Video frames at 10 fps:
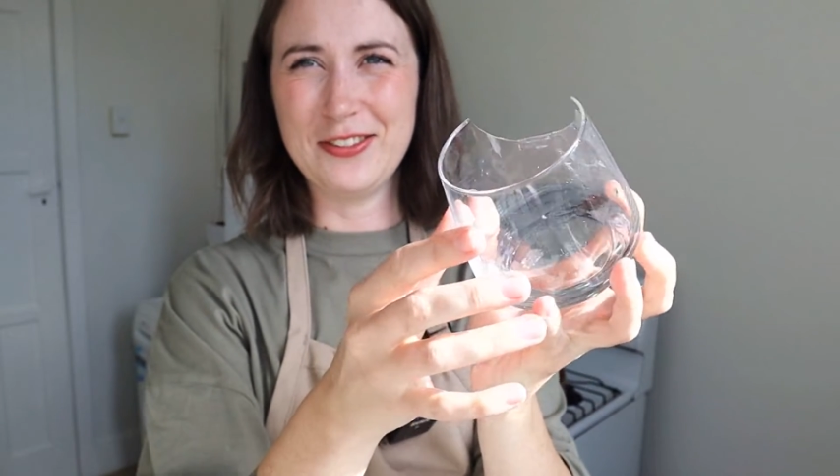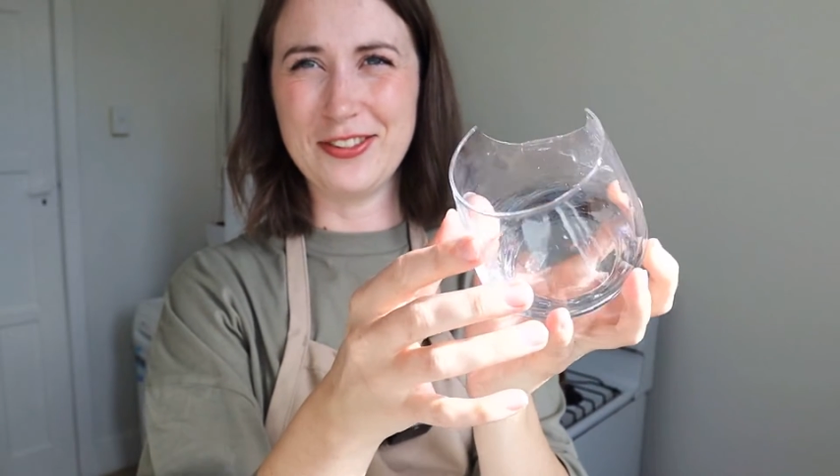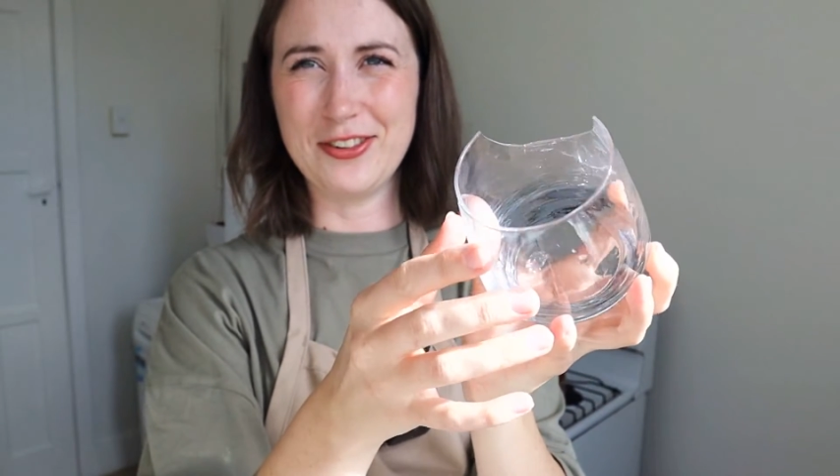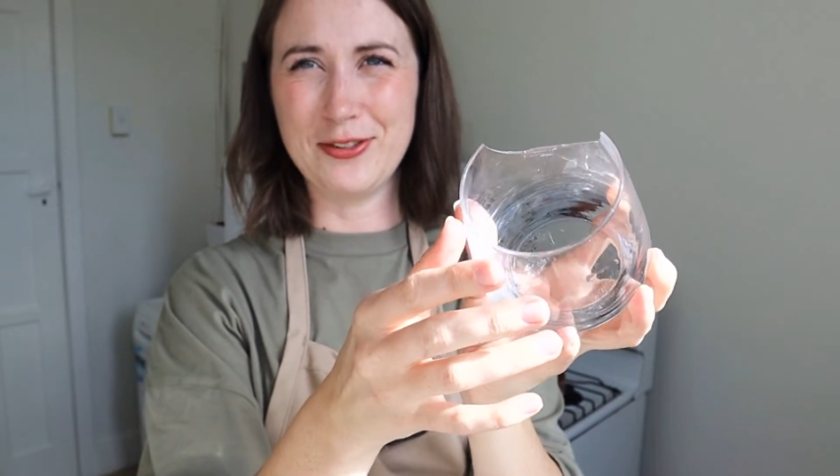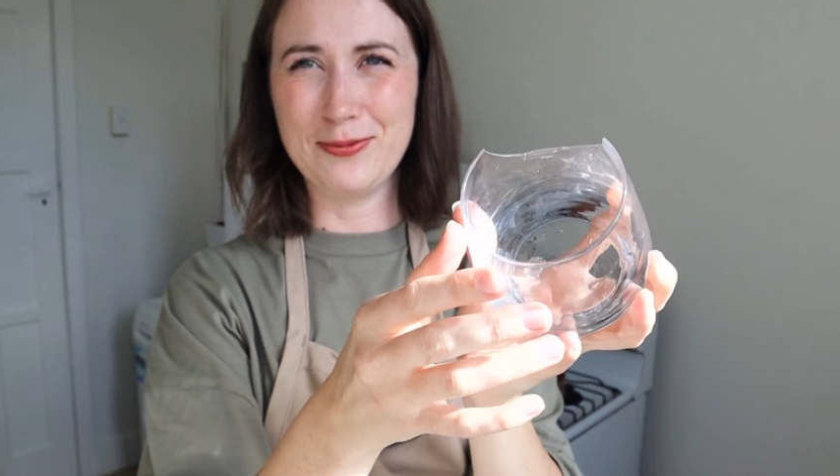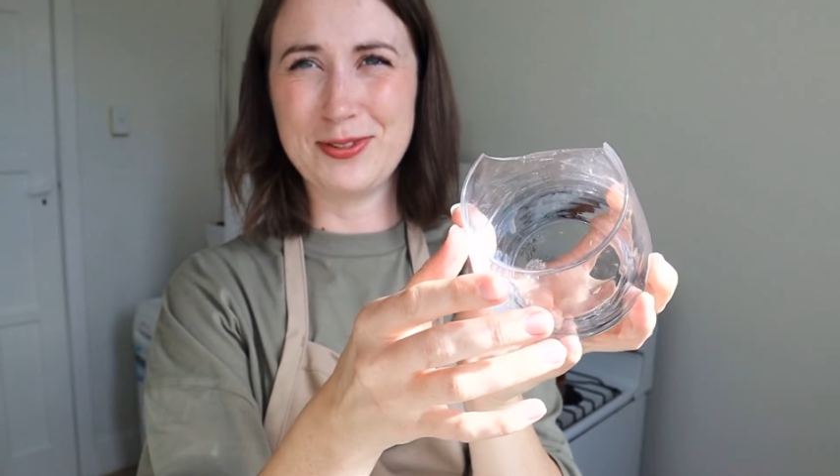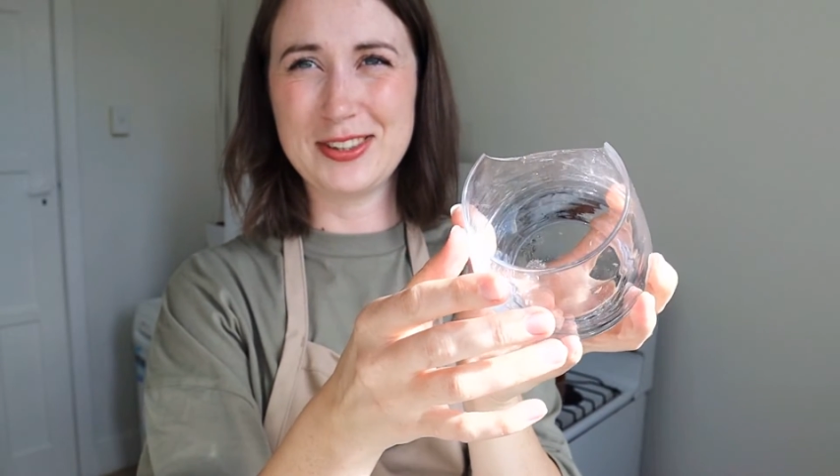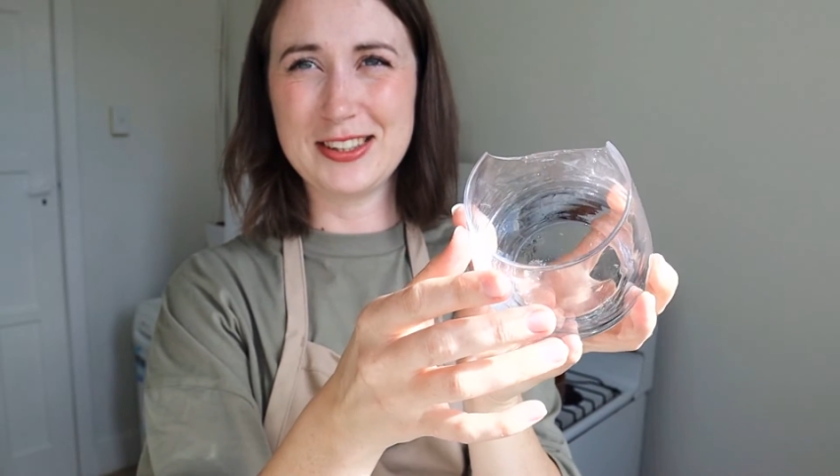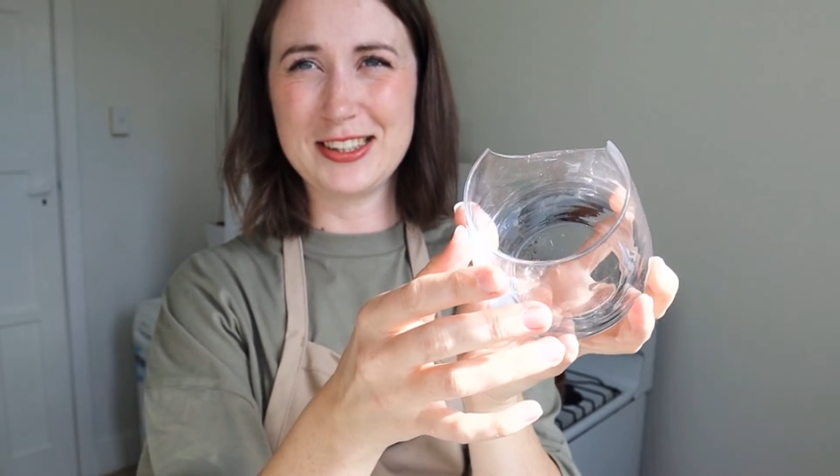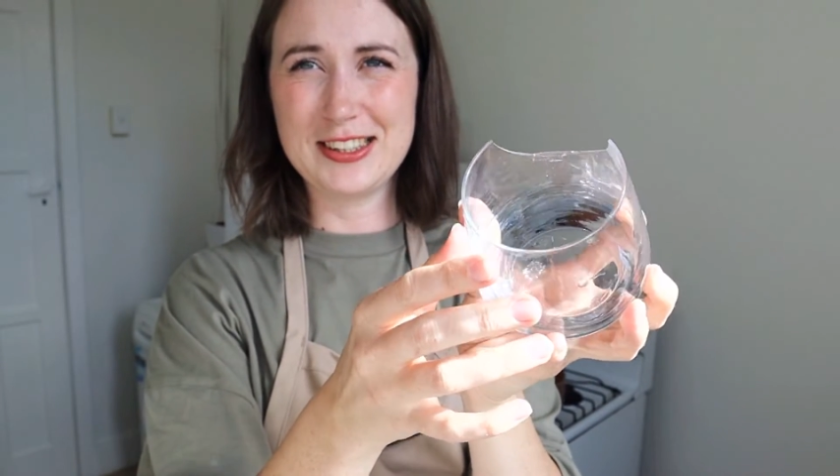
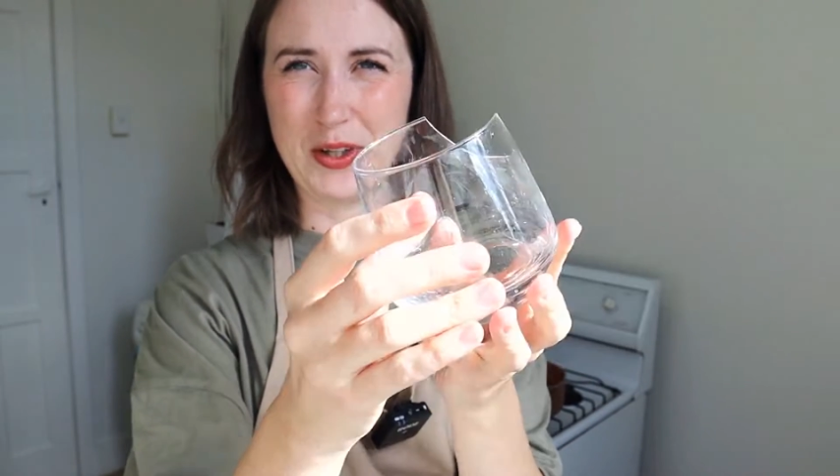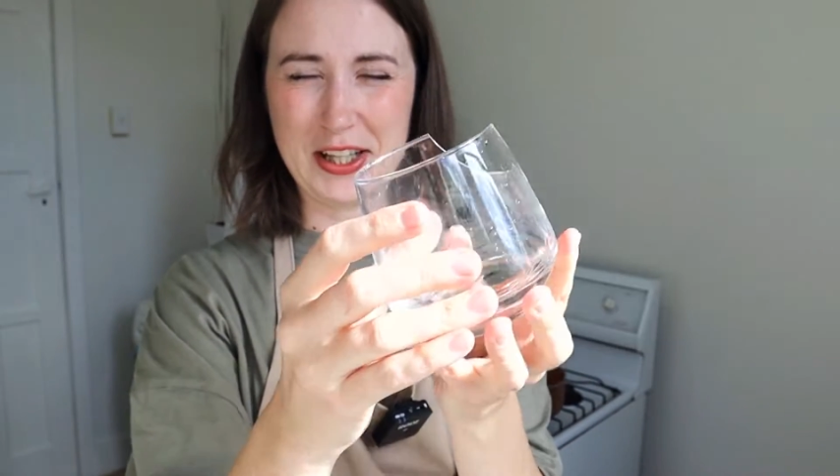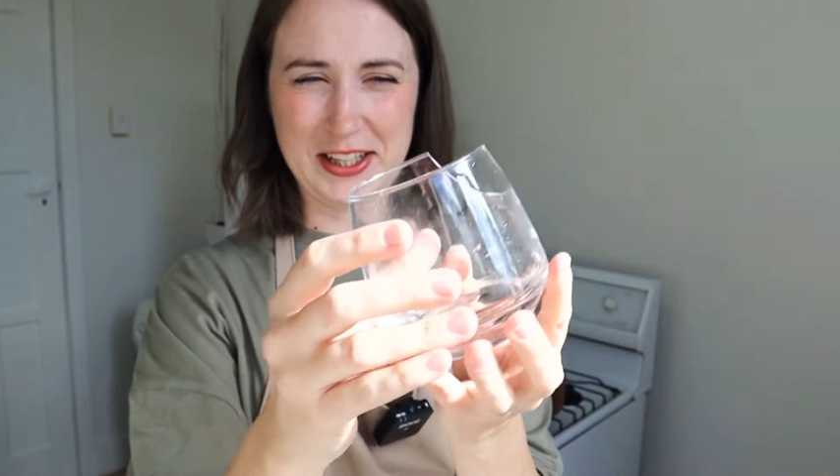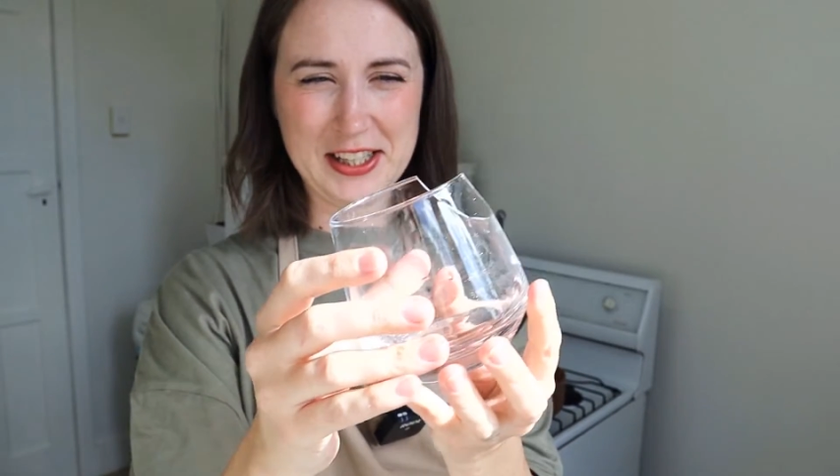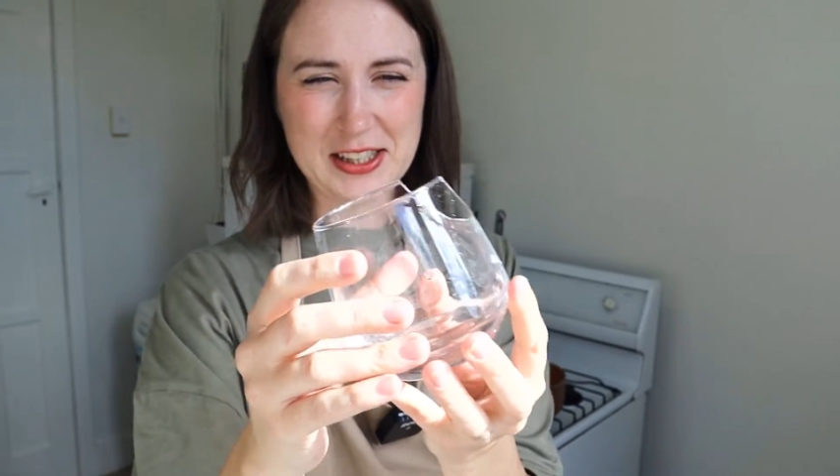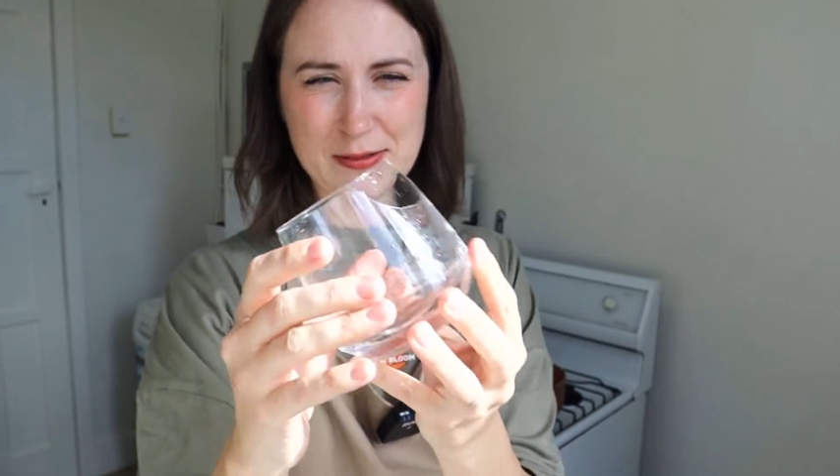Whoops. Well, I guess